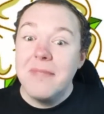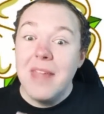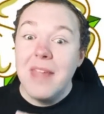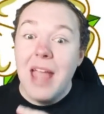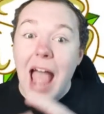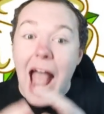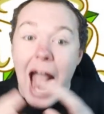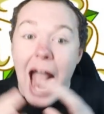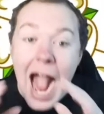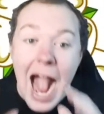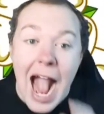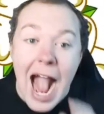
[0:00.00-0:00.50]

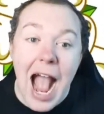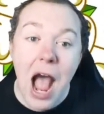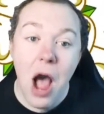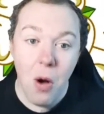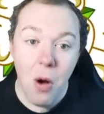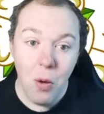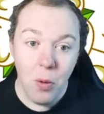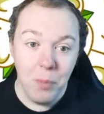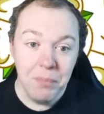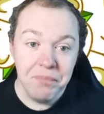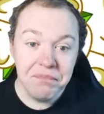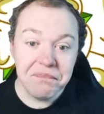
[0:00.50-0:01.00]

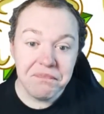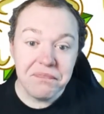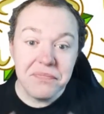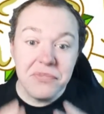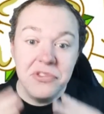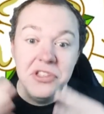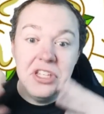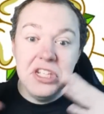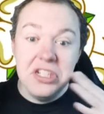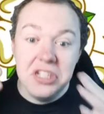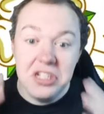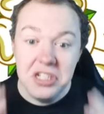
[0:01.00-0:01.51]
how
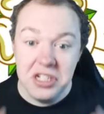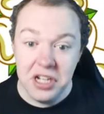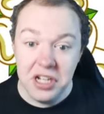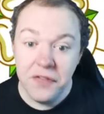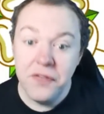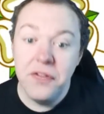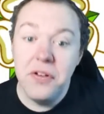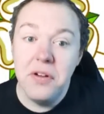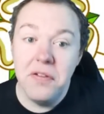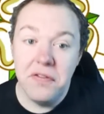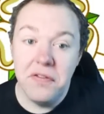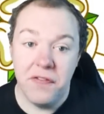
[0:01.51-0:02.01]
these
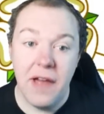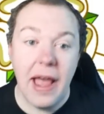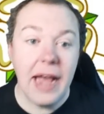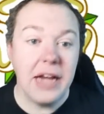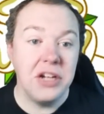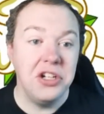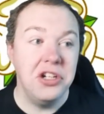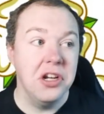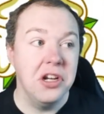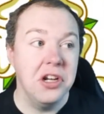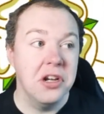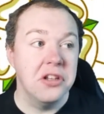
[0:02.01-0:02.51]
different
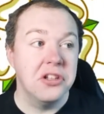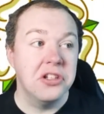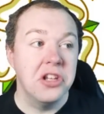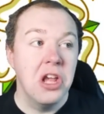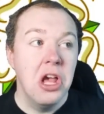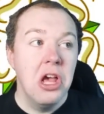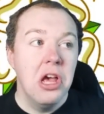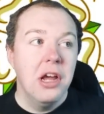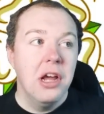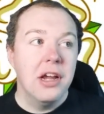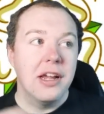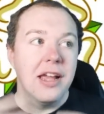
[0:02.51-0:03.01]
factions
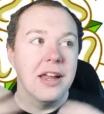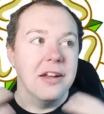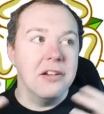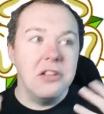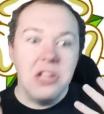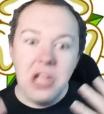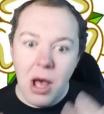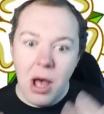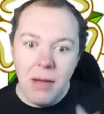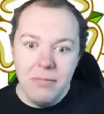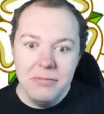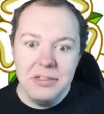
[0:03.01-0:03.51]
can
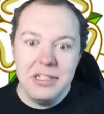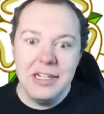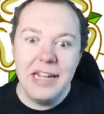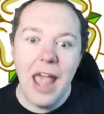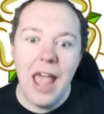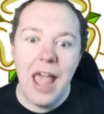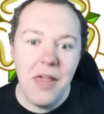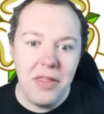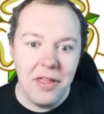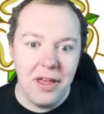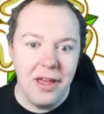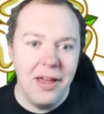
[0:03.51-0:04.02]
come
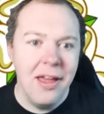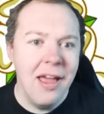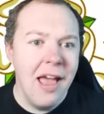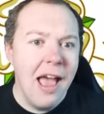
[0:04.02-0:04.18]
together